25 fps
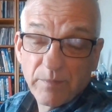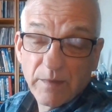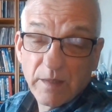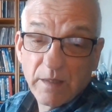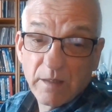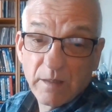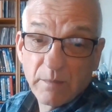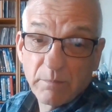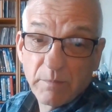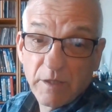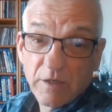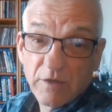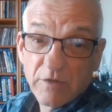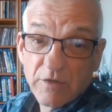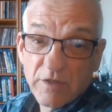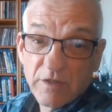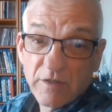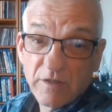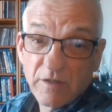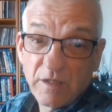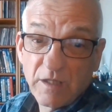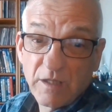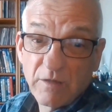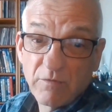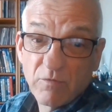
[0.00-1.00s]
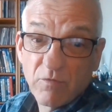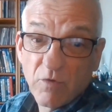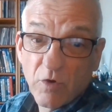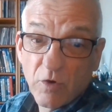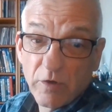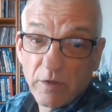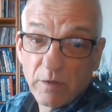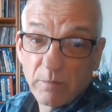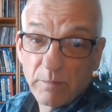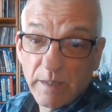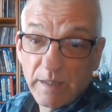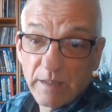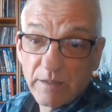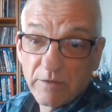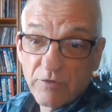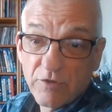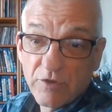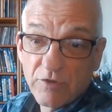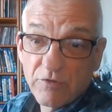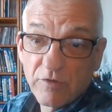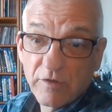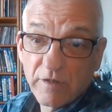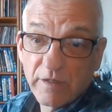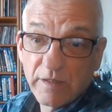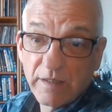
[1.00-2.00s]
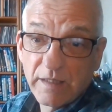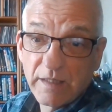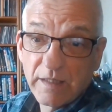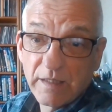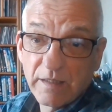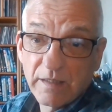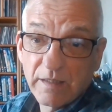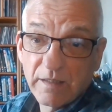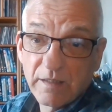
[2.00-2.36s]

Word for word: Uh, because of the Royal Mail strike.